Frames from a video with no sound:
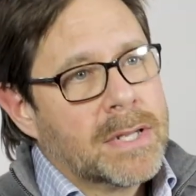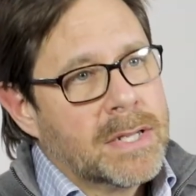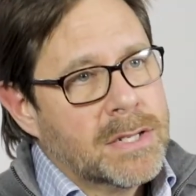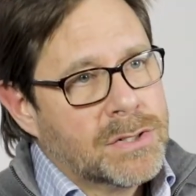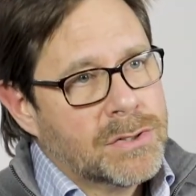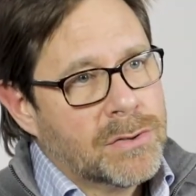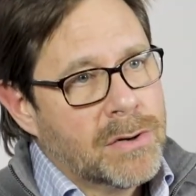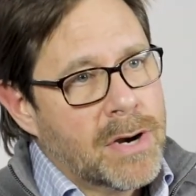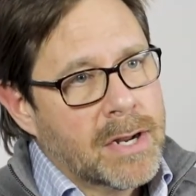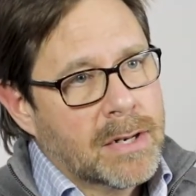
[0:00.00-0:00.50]

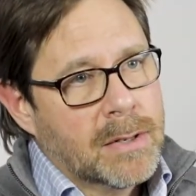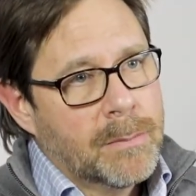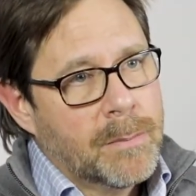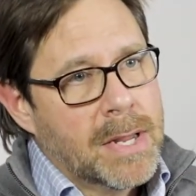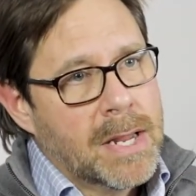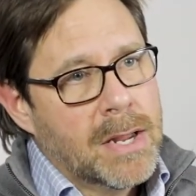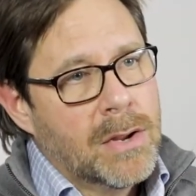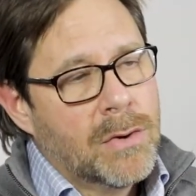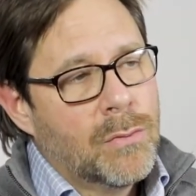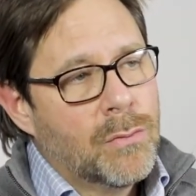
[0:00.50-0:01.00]

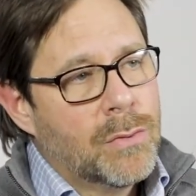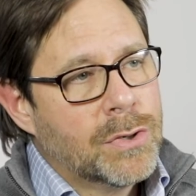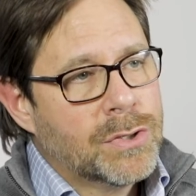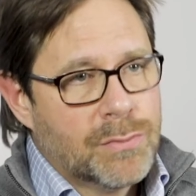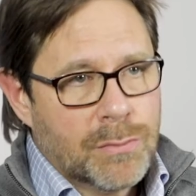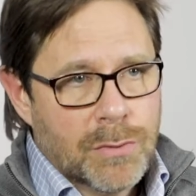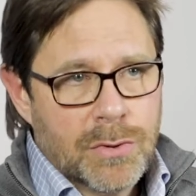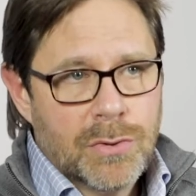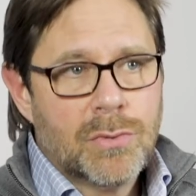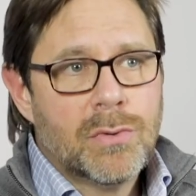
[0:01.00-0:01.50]
hysterectomy, which
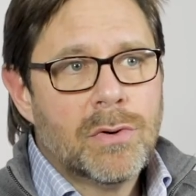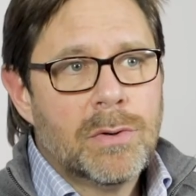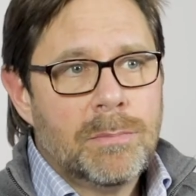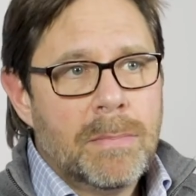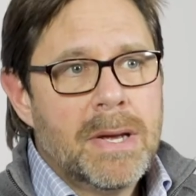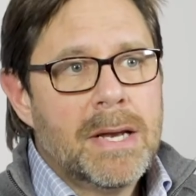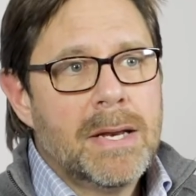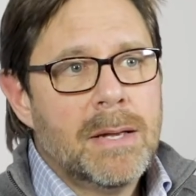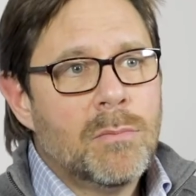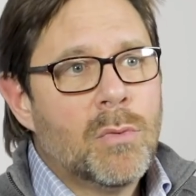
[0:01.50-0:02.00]
we're doing
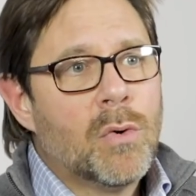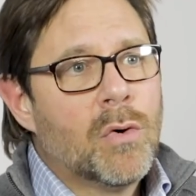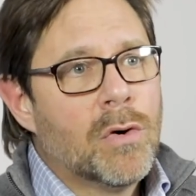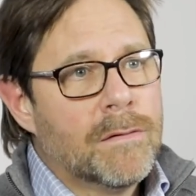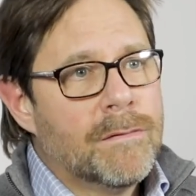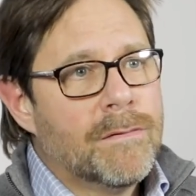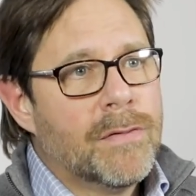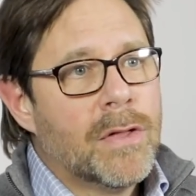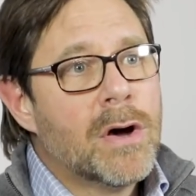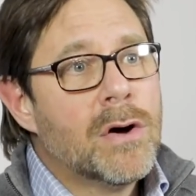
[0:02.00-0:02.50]
many more
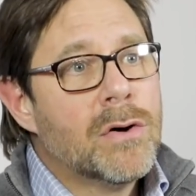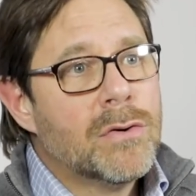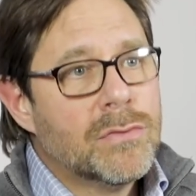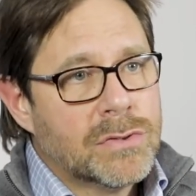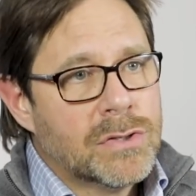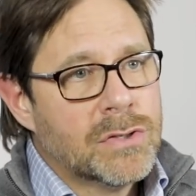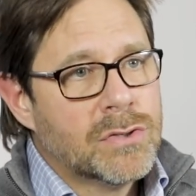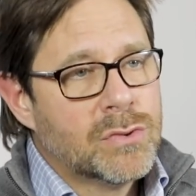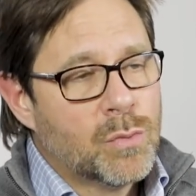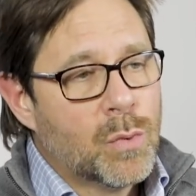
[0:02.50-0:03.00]
of
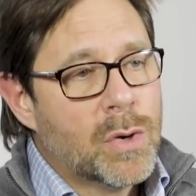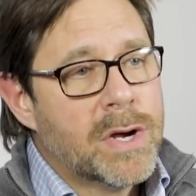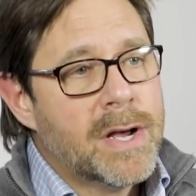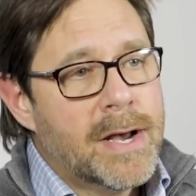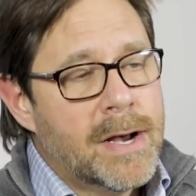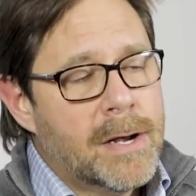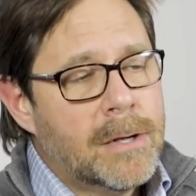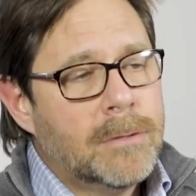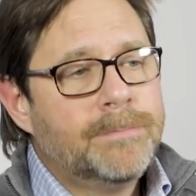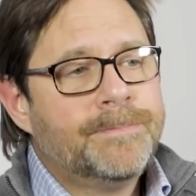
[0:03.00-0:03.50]
those as
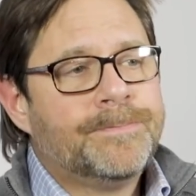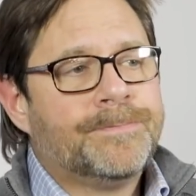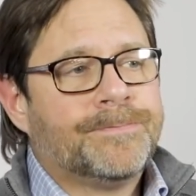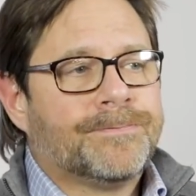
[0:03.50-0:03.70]
well.